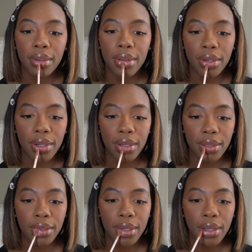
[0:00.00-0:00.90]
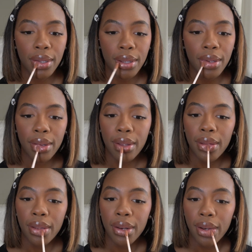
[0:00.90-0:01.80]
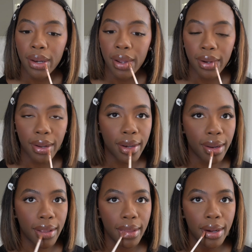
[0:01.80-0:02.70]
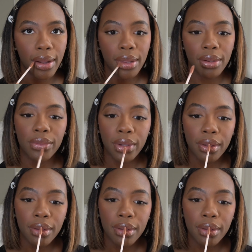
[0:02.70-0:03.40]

and just dot that all over